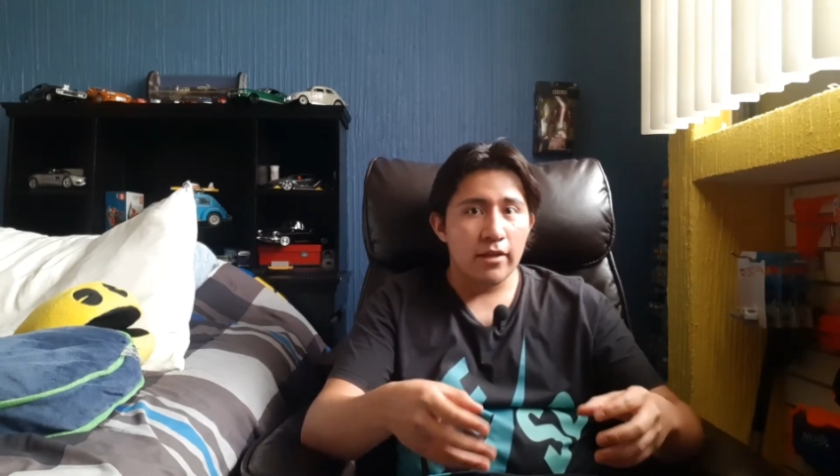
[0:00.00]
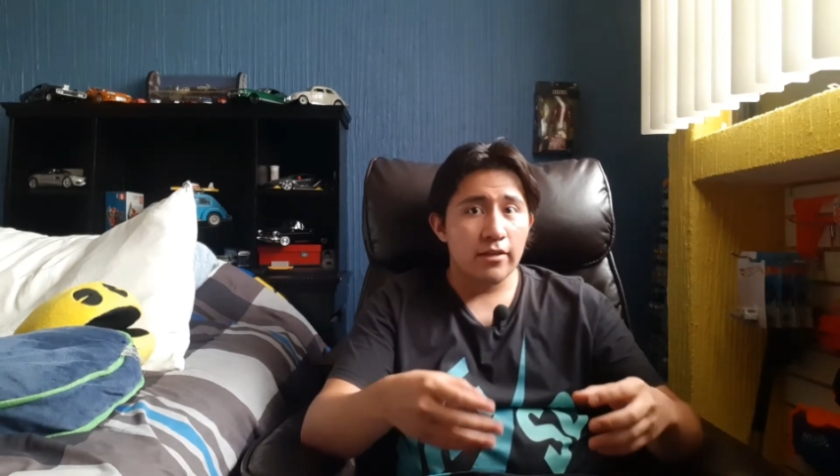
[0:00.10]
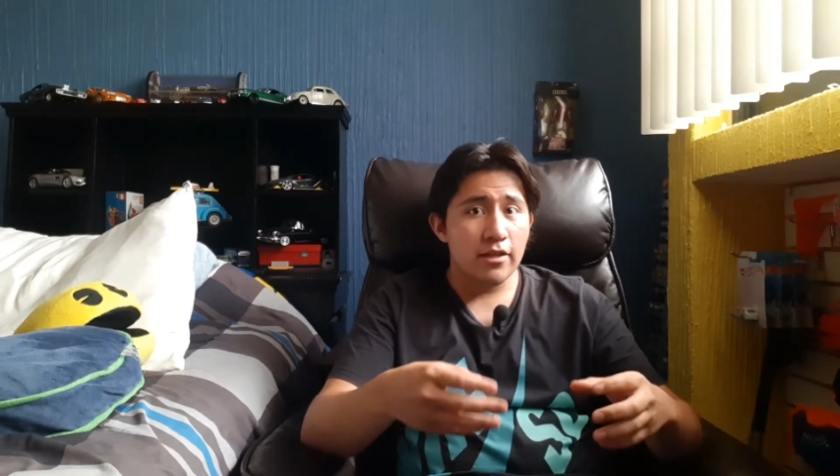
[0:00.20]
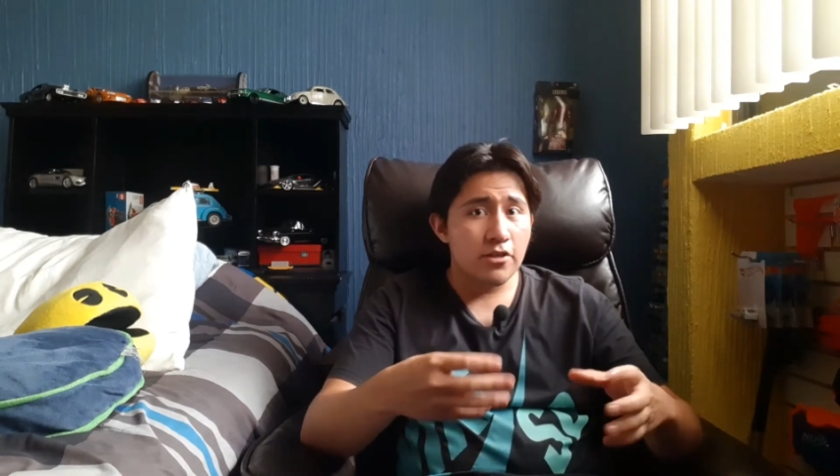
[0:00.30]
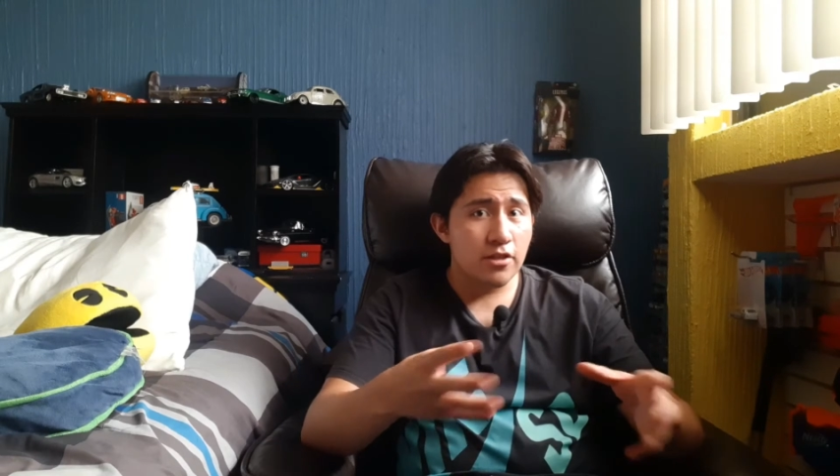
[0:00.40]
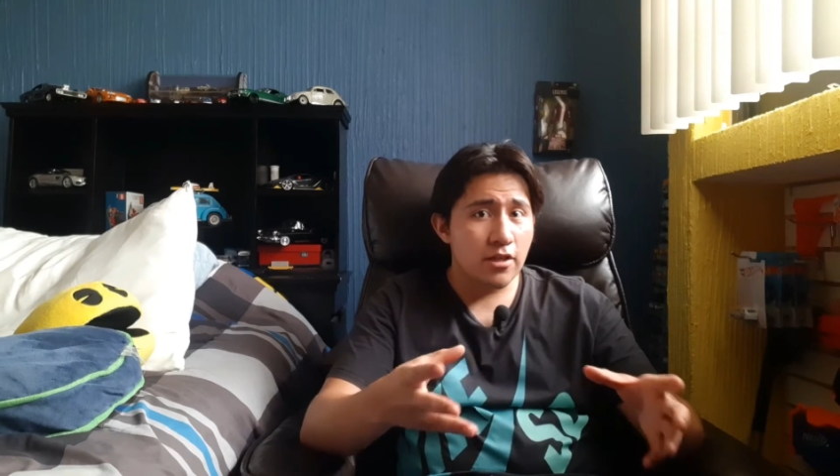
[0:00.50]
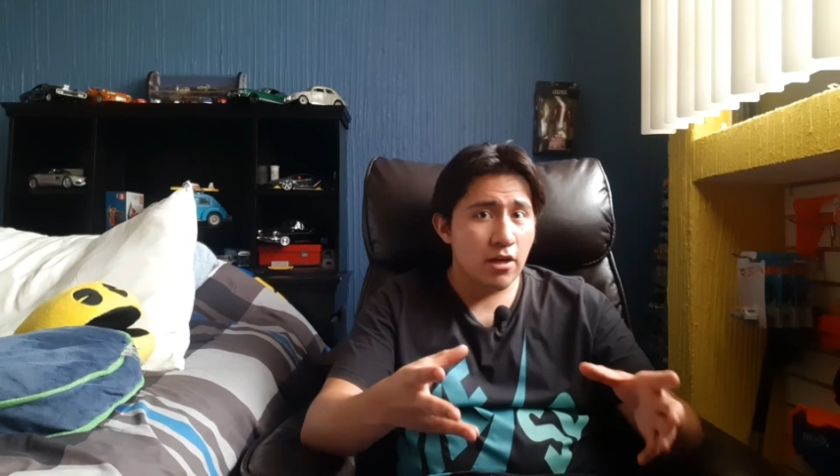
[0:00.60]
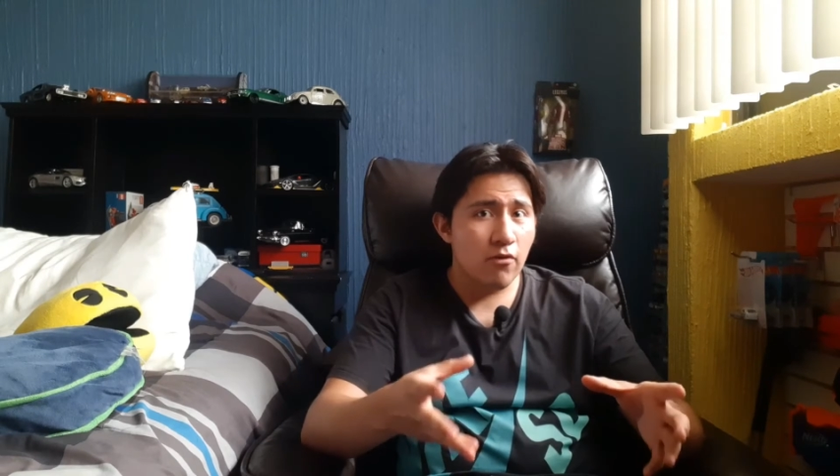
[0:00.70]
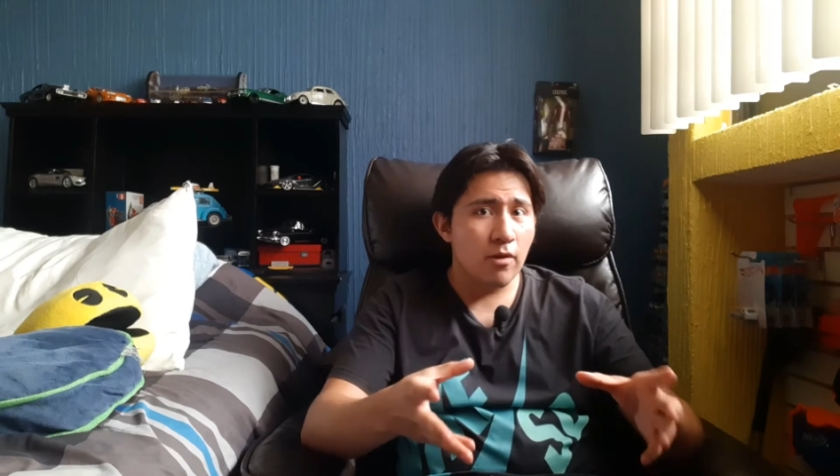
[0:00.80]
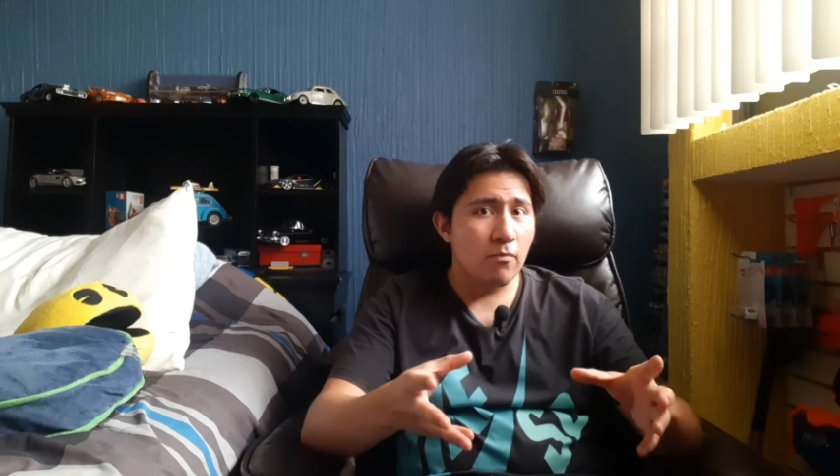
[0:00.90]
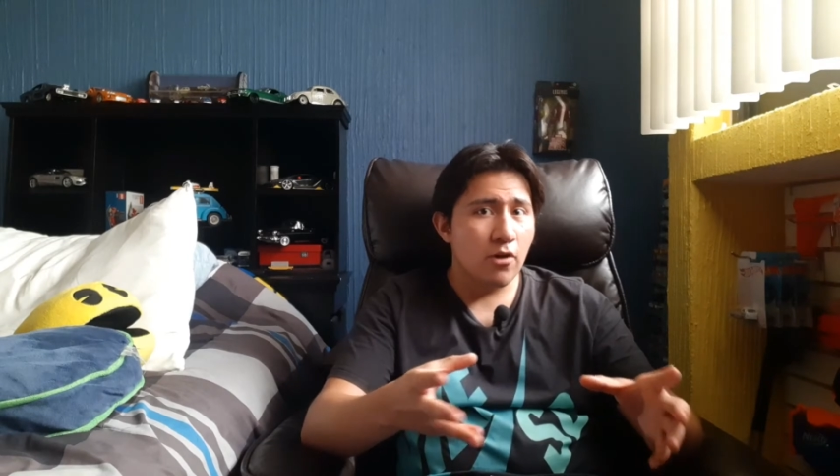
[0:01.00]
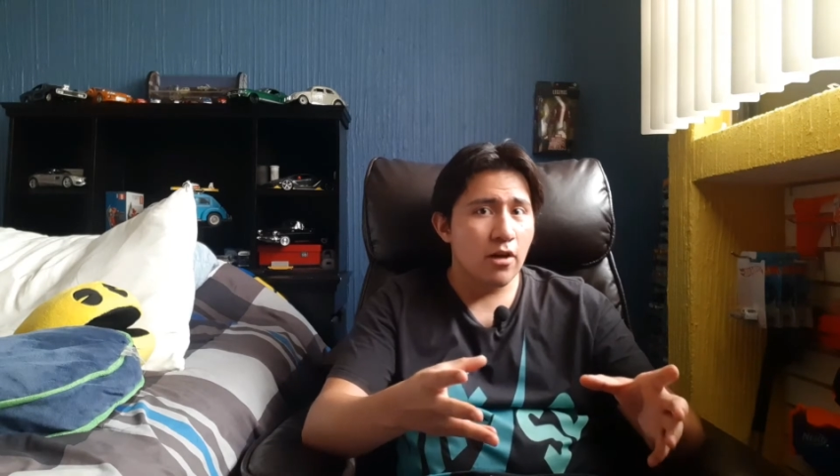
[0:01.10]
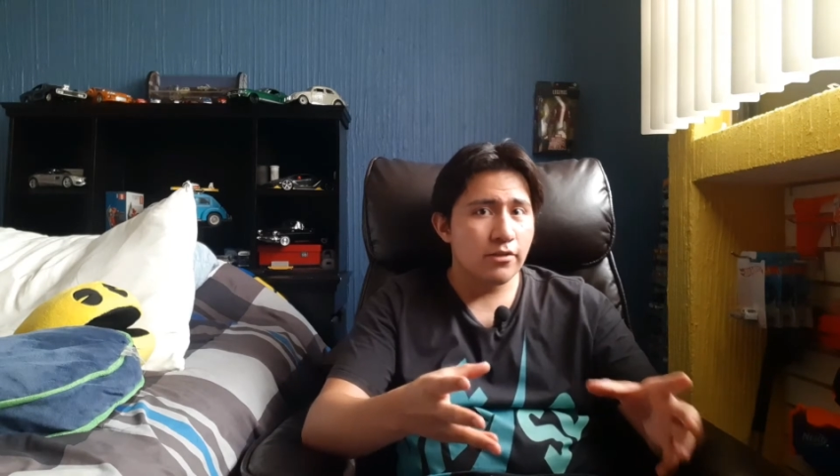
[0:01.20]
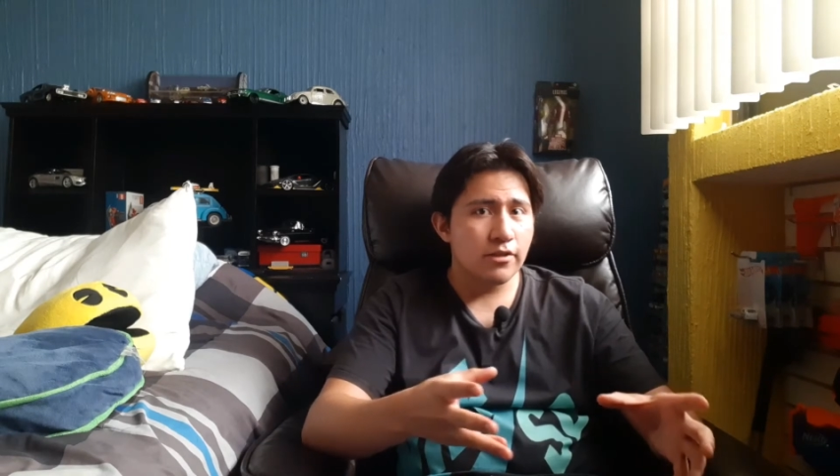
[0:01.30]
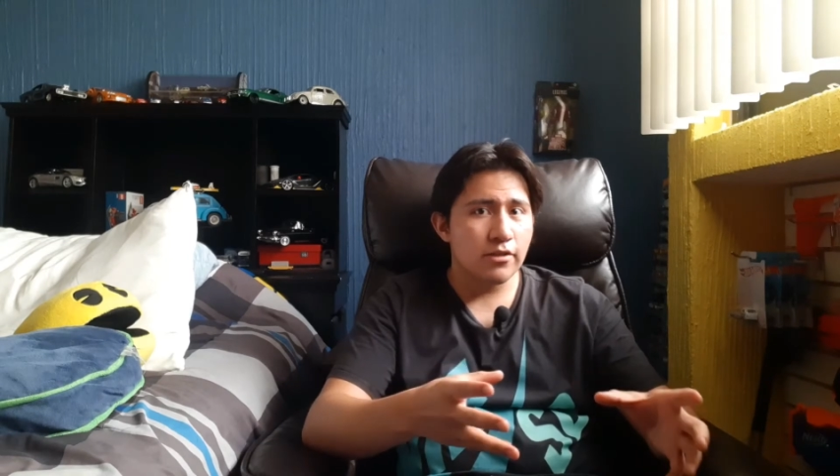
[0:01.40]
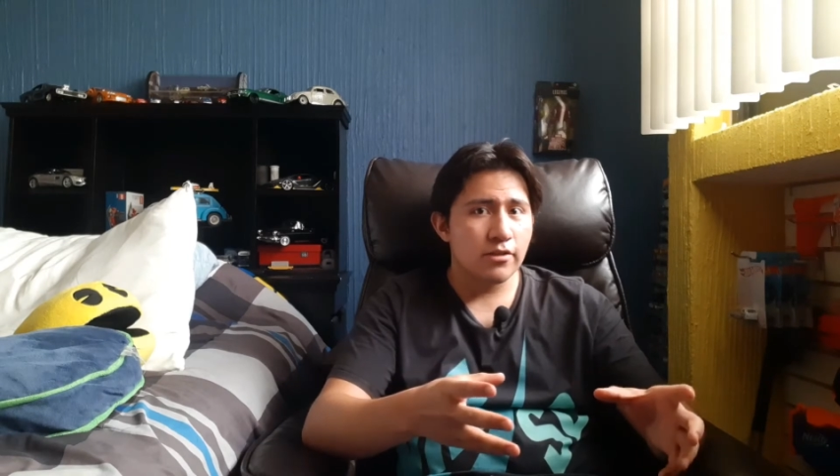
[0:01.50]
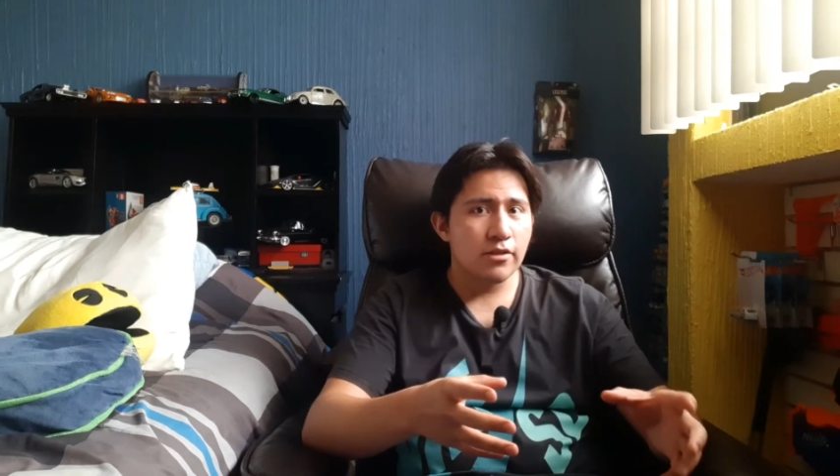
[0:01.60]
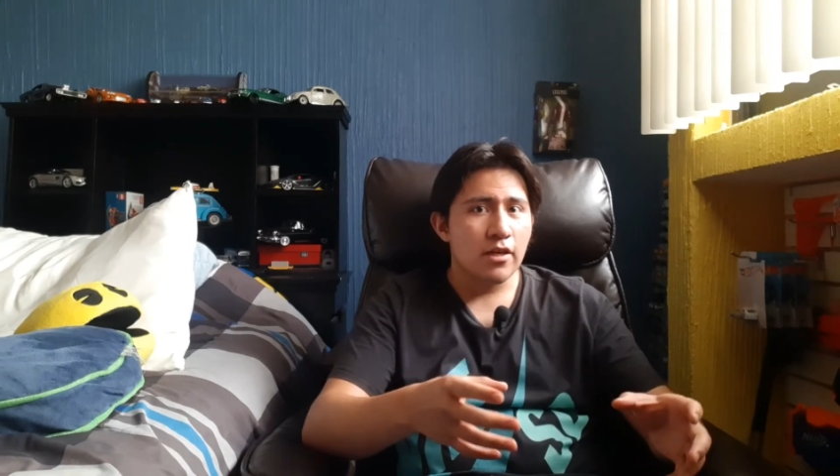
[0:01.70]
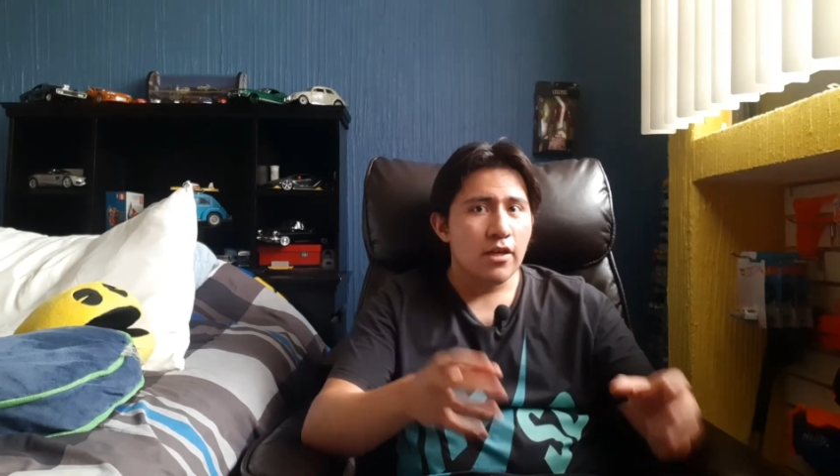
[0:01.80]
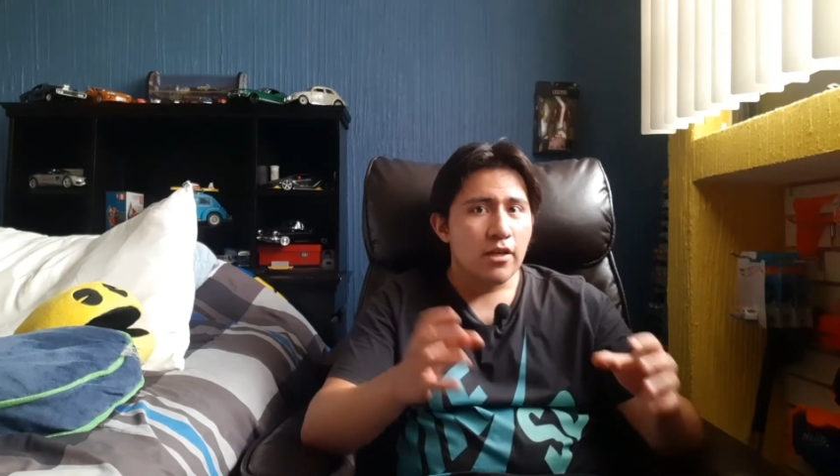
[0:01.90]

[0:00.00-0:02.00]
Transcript: and the engineering process